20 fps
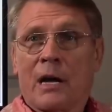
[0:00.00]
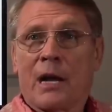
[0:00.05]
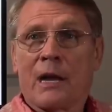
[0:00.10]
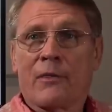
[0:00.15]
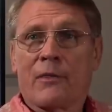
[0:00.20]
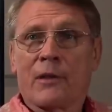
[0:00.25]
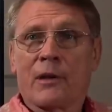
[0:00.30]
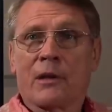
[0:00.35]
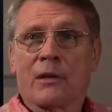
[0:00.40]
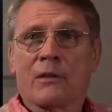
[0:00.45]

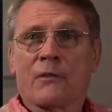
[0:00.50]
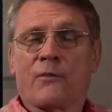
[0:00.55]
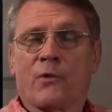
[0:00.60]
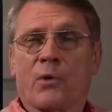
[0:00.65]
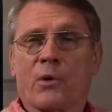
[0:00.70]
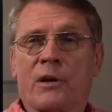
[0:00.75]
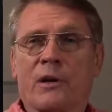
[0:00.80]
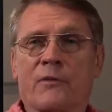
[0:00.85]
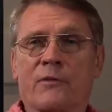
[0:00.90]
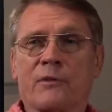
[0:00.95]
I think the
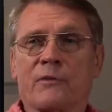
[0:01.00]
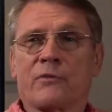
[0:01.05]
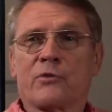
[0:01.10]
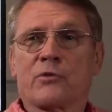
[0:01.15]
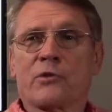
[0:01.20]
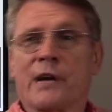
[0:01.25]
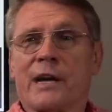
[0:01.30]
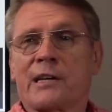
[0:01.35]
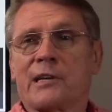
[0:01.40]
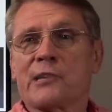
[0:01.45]
four different
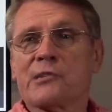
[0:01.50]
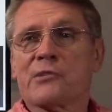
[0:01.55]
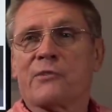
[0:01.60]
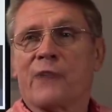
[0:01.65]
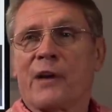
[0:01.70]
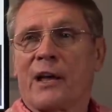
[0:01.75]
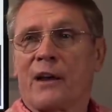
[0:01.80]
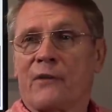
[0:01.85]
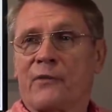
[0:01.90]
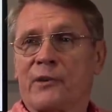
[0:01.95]
varieties
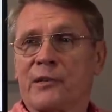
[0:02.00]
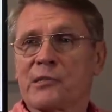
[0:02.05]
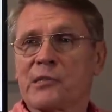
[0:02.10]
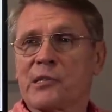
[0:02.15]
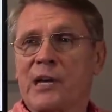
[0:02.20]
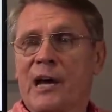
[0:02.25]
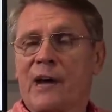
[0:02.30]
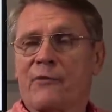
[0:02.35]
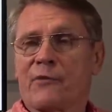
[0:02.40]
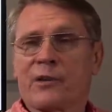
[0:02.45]
of
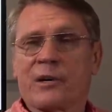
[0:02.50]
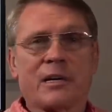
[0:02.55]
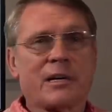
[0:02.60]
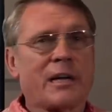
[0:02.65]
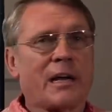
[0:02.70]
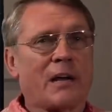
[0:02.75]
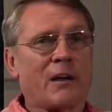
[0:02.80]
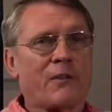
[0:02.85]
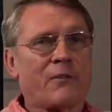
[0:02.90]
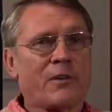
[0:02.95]
elephants,
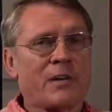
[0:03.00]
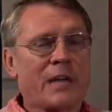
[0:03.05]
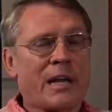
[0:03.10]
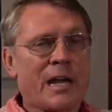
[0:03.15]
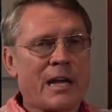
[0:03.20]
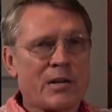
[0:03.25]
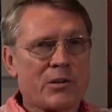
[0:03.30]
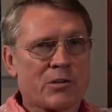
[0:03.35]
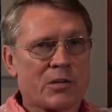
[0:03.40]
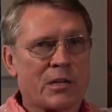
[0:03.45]
African elephant,
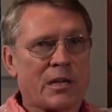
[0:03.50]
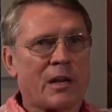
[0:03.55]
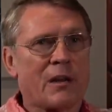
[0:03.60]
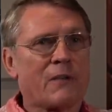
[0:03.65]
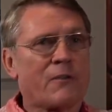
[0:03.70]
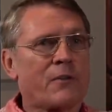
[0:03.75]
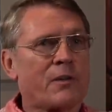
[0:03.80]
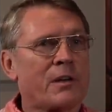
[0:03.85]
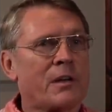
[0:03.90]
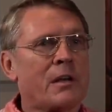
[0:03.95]
Asian
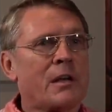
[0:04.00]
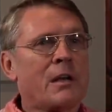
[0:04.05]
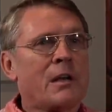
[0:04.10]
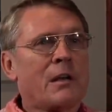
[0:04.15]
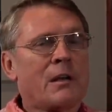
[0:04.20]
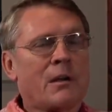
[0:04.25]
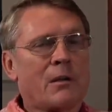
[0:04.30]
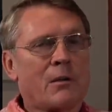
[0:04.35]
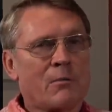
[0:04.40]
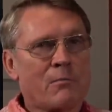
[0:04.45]
elephant,
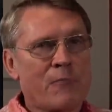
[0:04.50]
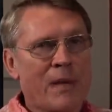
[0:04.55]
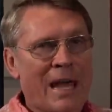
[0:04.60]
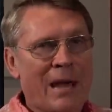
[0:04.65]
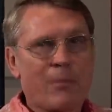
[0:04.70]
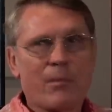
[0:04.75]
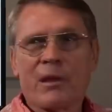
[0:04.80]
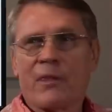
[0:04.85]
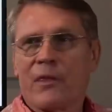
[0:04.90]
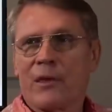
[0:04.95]
a
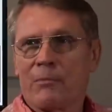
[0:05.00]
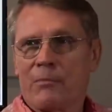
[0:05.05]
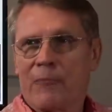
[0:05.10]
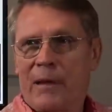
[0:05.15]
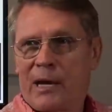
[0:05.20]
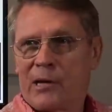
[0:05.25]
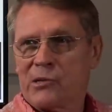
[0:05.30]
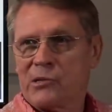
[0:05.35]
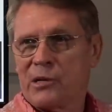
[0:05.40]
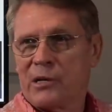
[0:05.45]
mammoth and
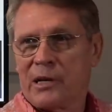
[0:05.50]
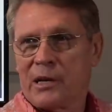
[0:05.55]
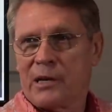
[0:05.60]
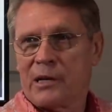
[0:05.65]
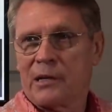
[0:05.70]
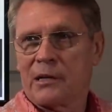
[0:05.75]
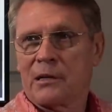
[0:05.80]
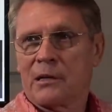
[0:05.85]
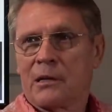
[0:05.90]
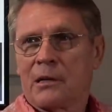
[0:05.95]

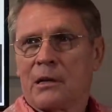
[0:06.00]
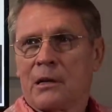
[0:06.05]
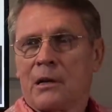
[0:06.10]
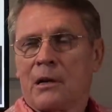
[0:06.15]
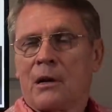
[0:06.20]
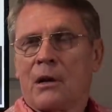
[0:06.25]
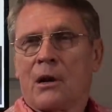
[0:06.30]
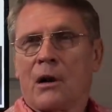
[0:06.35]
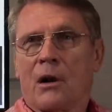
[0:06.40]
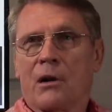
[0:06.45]
mastodon,
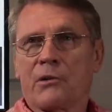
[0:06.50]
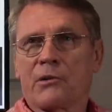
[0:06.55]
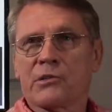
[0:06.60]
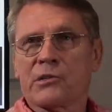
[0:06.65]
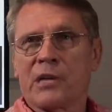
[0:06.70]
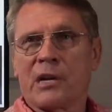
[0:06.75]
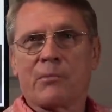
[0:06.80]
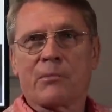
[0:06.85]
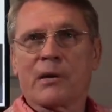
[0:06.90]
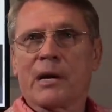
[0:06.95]
are the
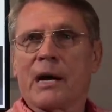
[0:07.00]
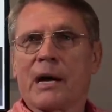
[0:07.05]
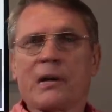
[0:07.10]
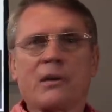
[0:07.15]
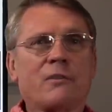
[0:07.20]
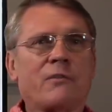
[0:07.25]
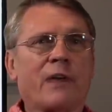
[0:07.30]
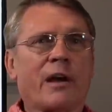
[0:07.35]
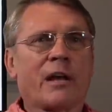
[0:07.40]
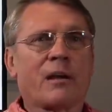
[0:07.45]
same
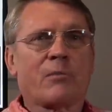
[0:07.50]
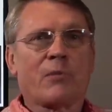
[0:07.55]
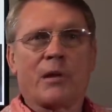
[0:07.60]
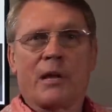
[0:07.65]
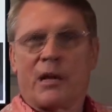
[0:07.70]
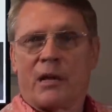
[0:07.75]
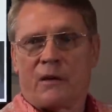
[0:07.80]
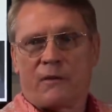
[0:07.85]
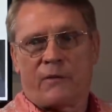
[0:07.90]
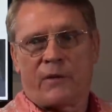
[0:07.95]
kind of animal,
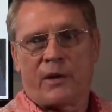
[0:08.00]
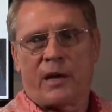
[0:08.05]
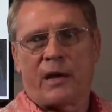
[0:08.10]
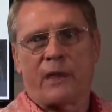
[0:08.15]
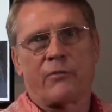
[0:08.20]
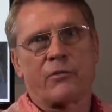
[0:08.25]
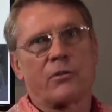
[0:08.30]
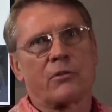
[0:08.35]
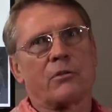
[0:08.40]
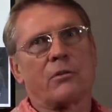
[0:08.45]
and a
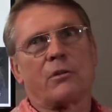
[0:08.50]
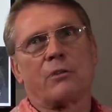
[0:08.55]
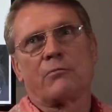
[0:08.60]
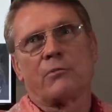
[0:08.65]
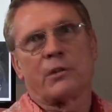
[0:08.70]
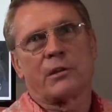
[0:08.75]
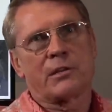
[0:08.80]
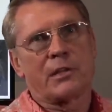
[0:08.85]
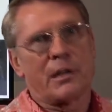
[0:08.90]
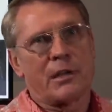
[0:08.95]
five-year-old
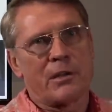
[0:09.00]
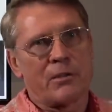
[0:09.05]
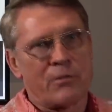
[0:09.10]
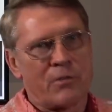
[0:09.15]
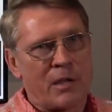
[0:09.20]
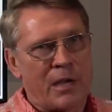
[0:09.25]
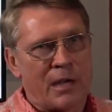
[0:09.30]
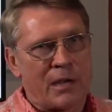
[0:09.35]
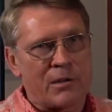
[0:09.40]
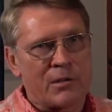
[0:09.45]
will tell you
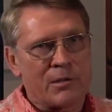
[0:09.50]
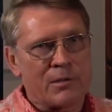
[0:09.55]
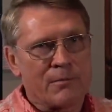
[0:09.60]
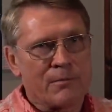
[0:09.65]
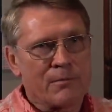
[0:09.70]
that.